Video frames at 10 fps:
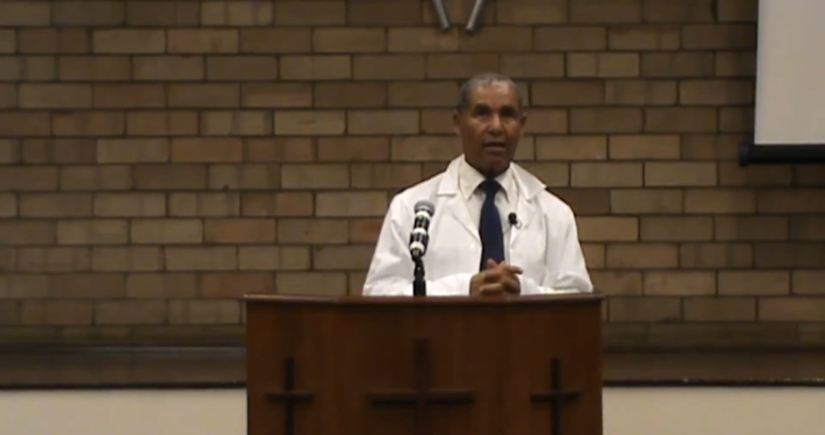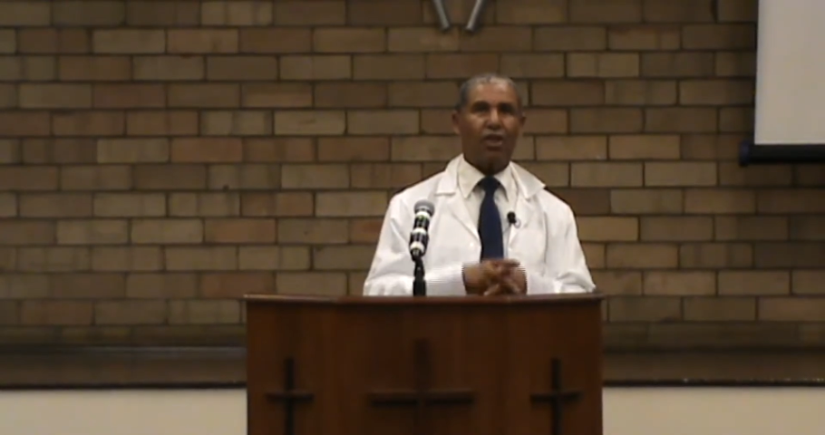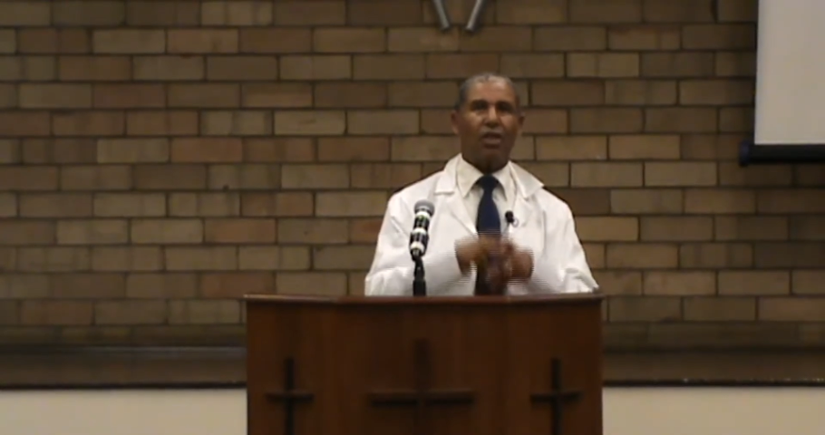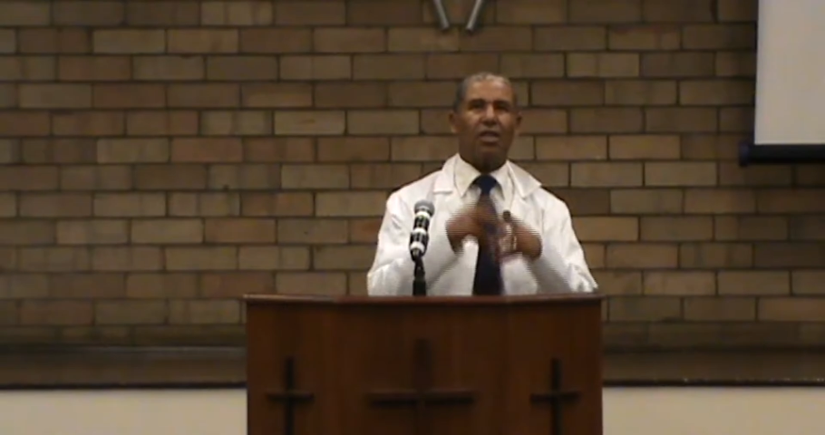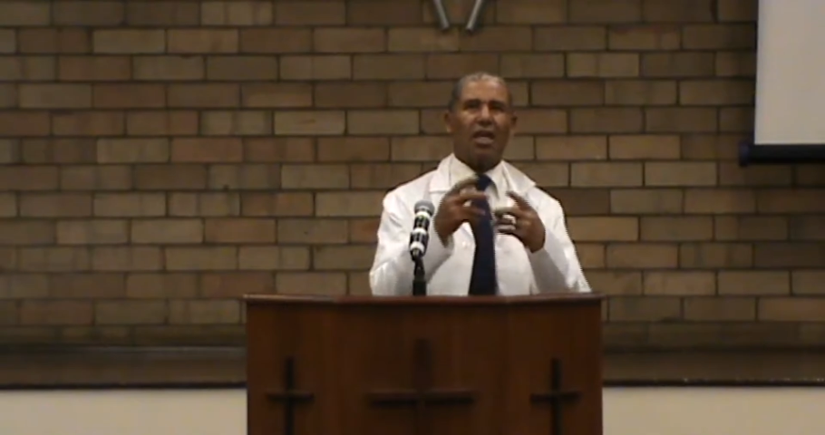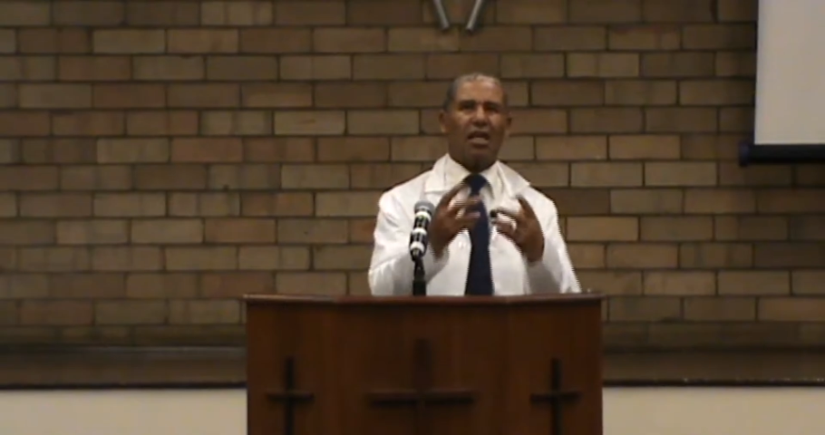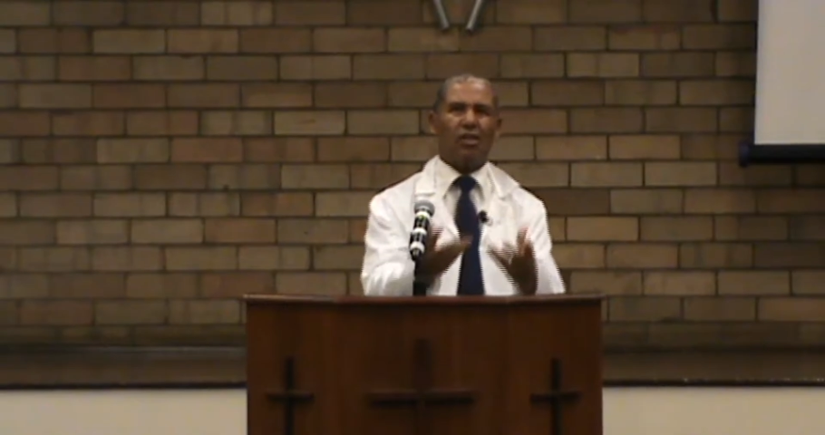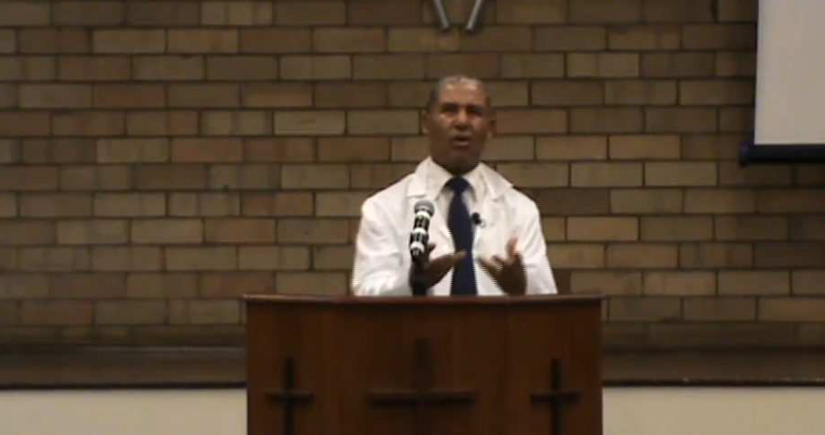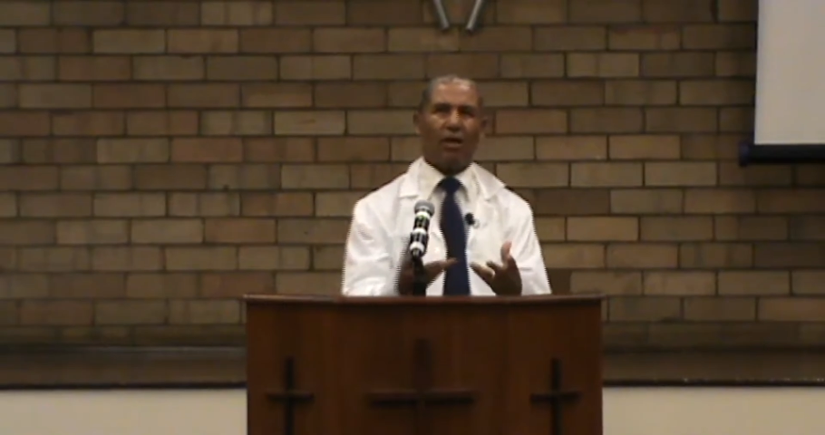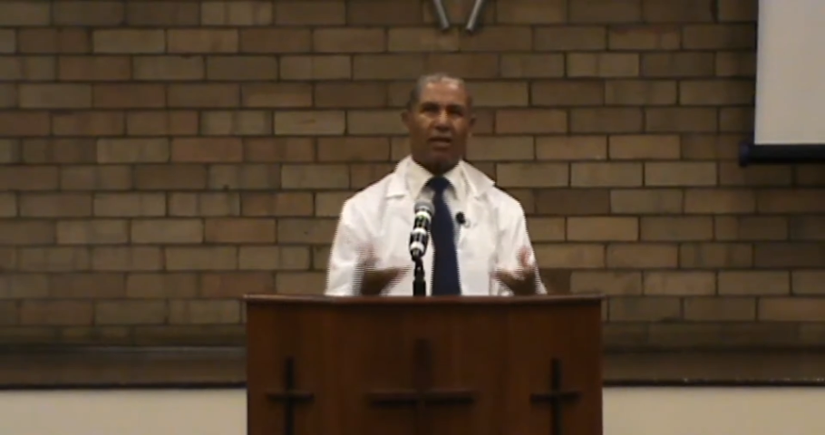She needs
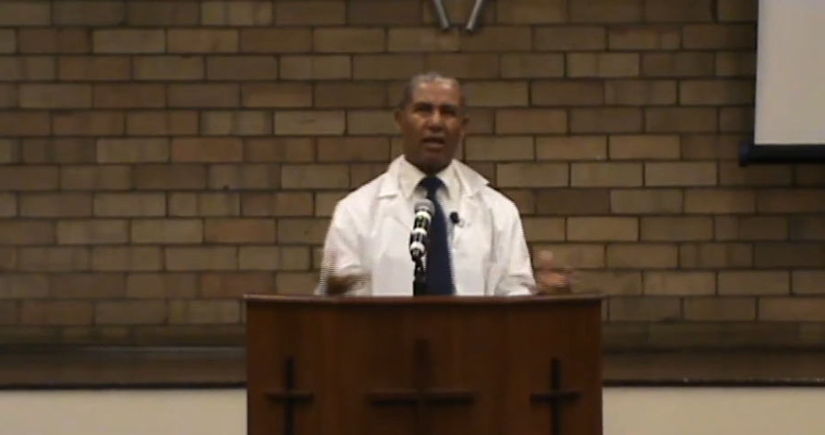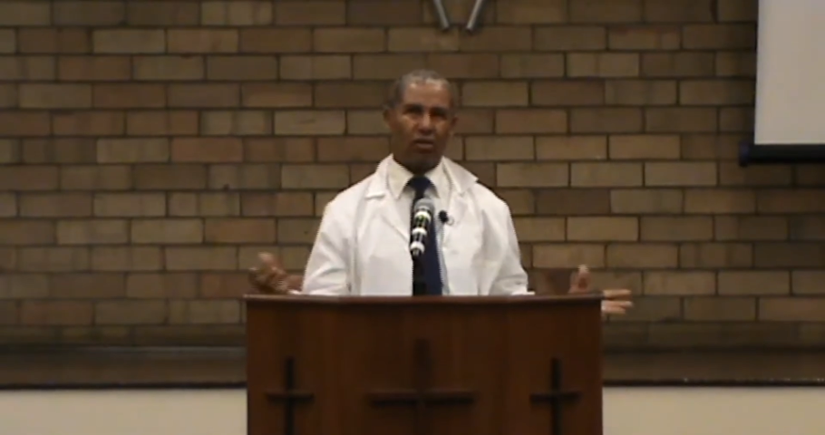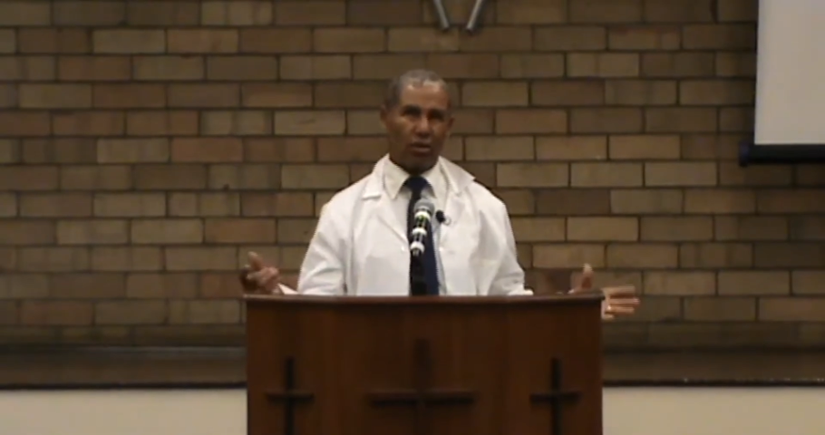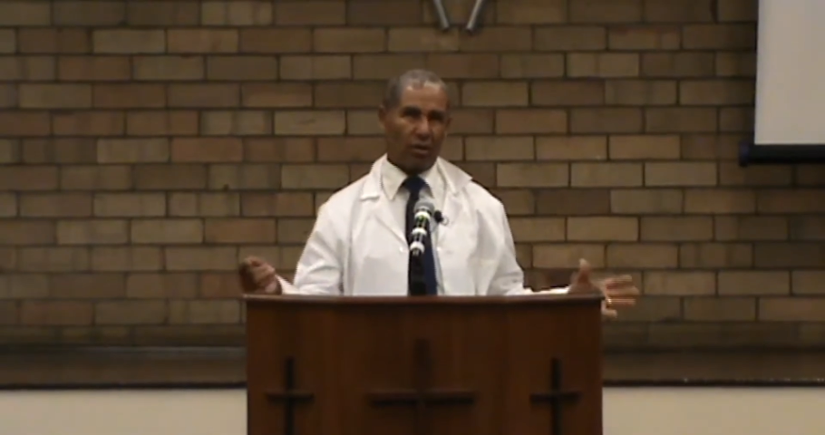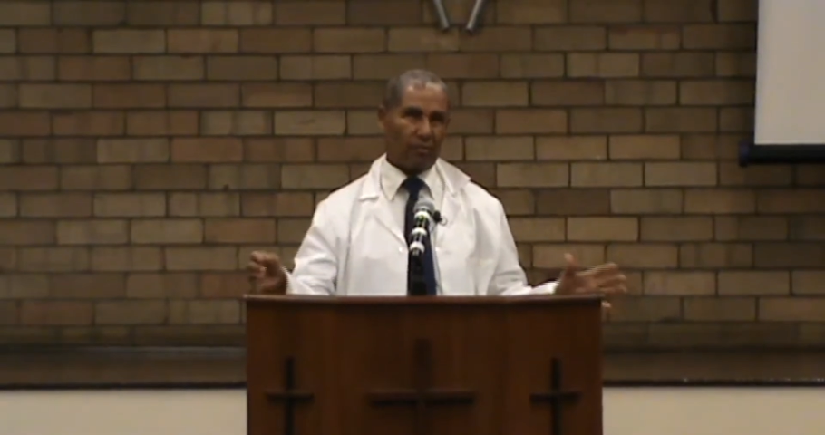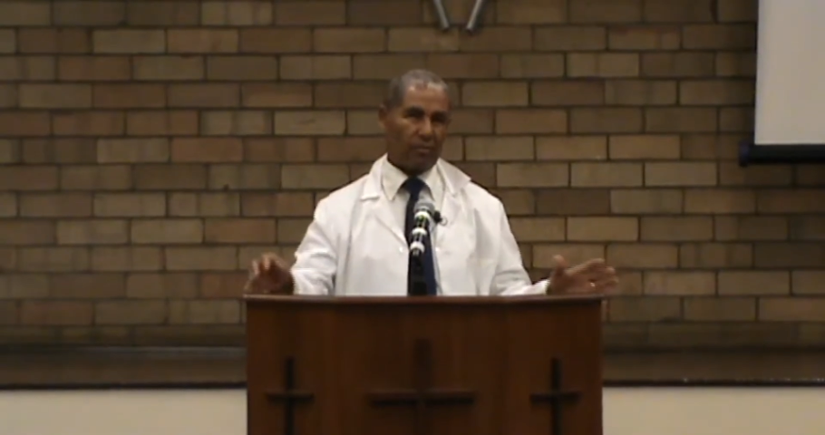your attention.